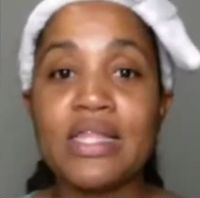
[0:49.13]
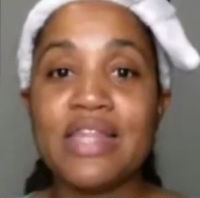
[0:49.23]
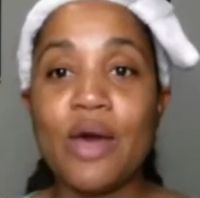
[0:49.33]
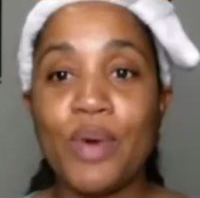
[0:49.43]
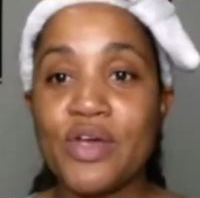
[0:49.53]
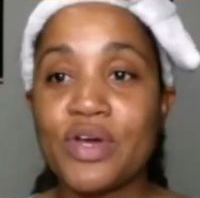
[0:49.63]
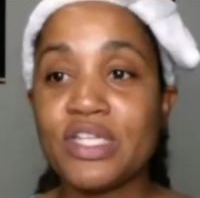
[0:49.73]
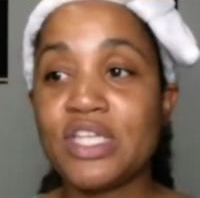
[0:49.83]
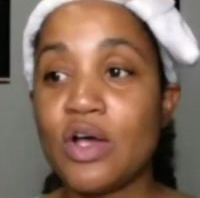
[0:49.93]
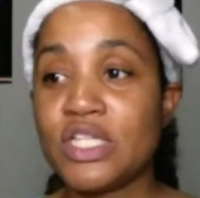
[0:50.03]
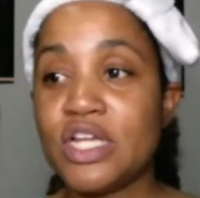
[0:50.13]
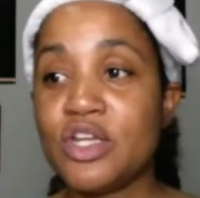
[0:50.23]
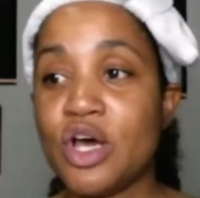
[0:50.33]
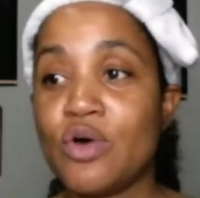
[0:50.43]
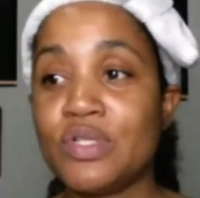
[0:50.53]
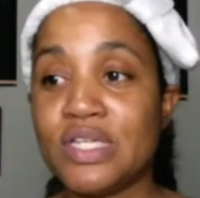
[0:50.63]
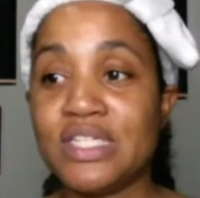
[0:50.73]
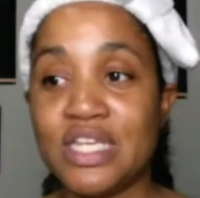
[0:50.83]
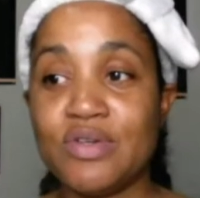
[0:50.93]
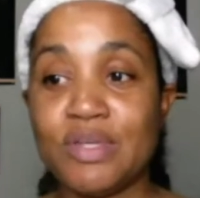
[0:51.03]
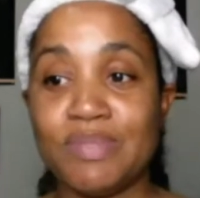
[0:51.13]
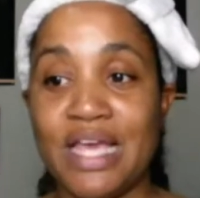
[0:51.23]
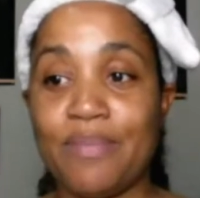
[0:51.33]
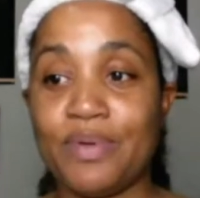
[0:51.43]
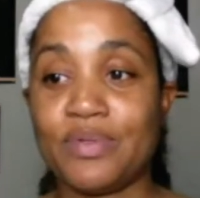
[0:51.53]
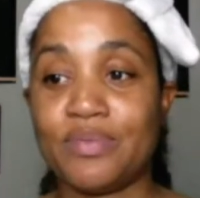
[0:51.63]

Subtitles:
That way your consultant knows to send you some samples.